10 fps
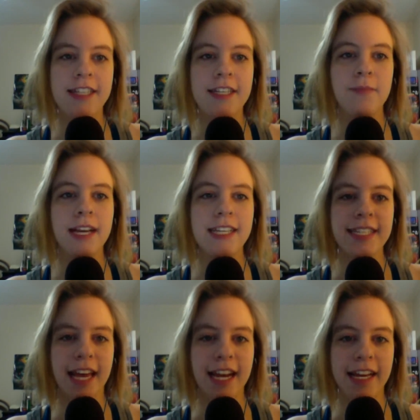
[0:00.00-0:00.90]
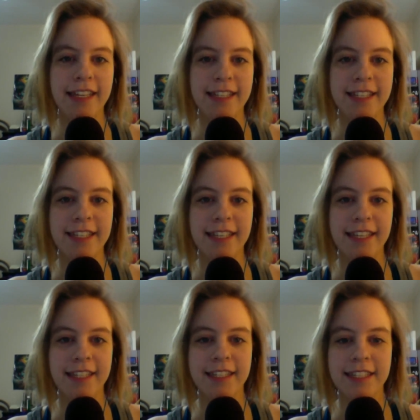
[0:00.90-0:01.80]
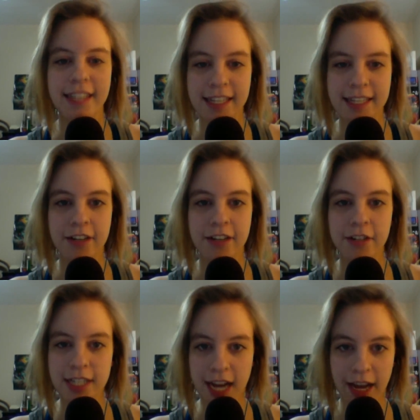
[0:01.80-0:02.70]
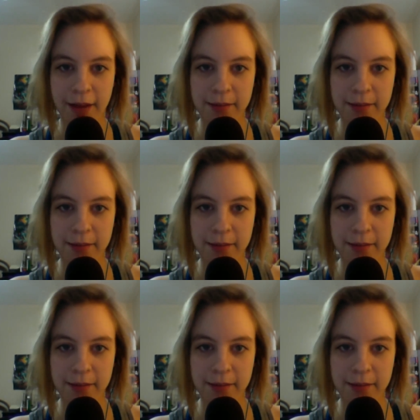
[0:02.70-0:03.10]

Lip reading: my settings 600 times,